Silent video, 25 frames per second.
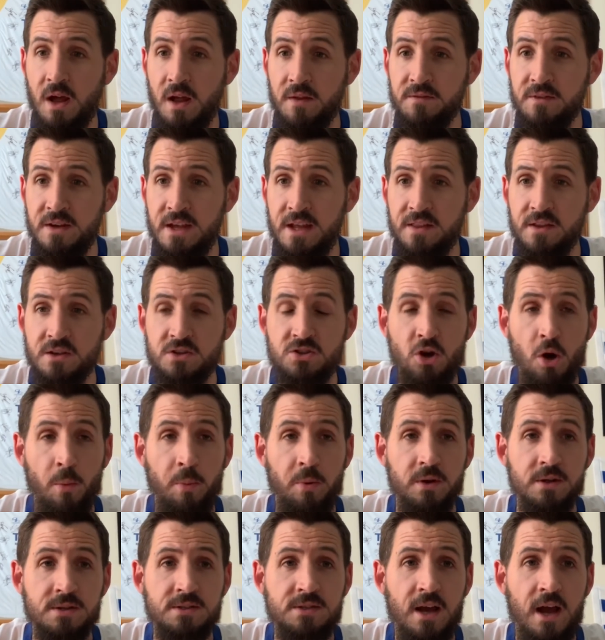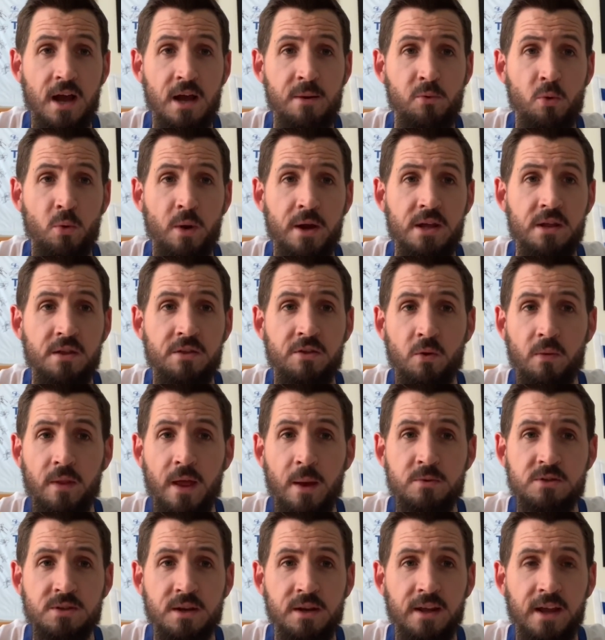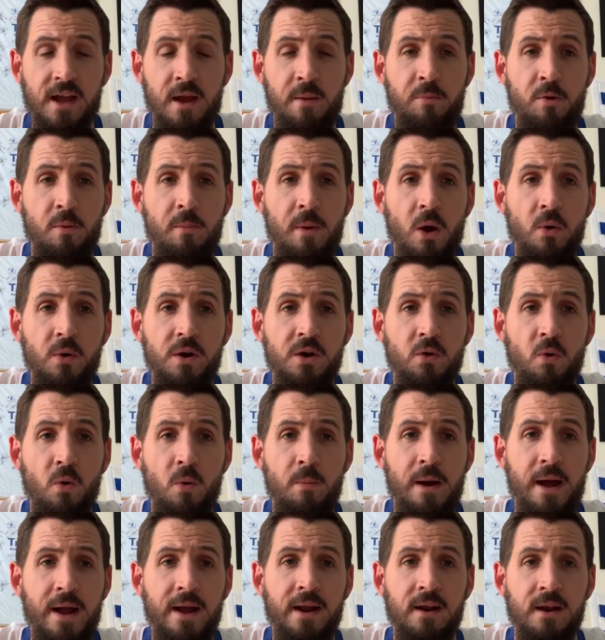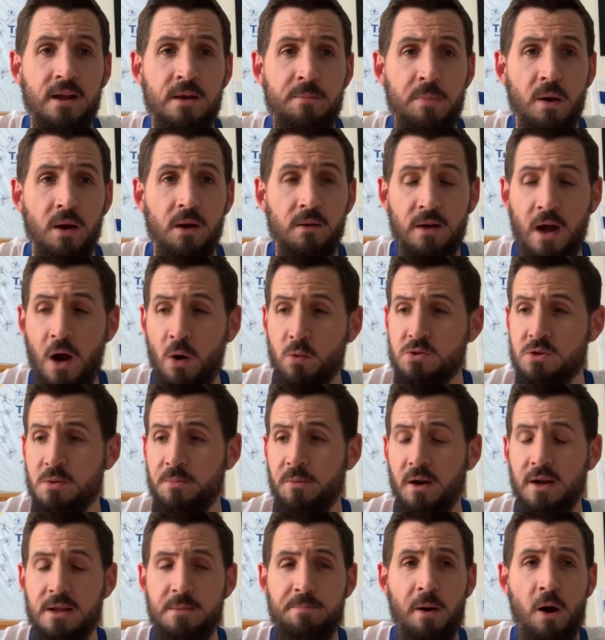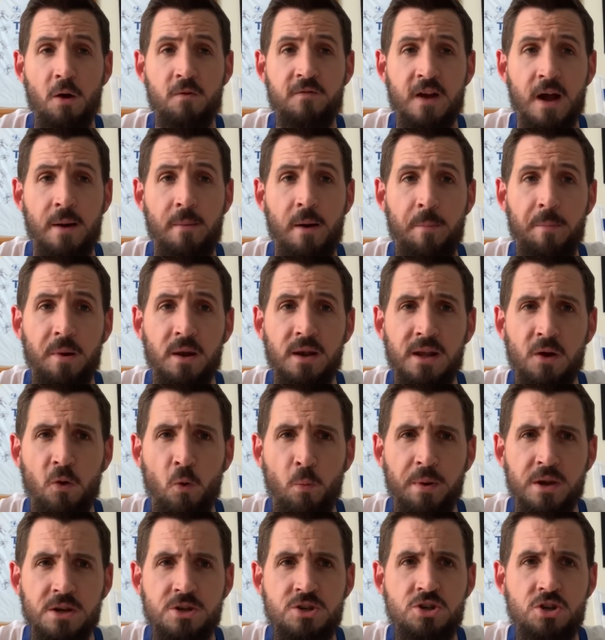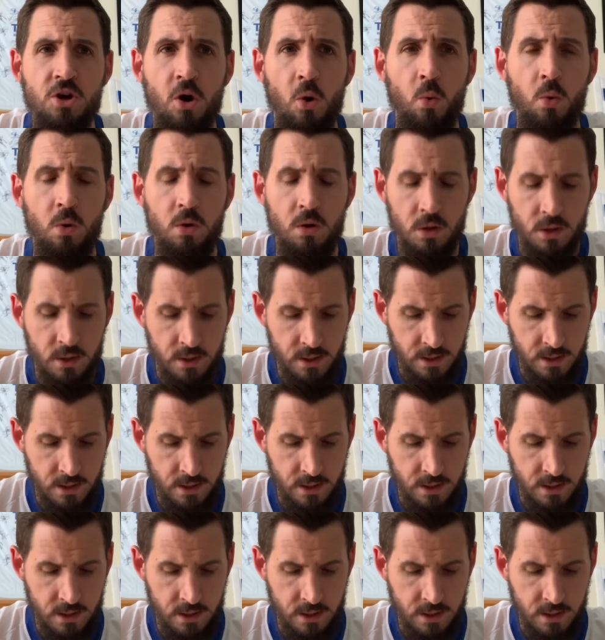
near the top of the table where you thought they was going to get promoted automatically, but ultimately both come up a little bit short.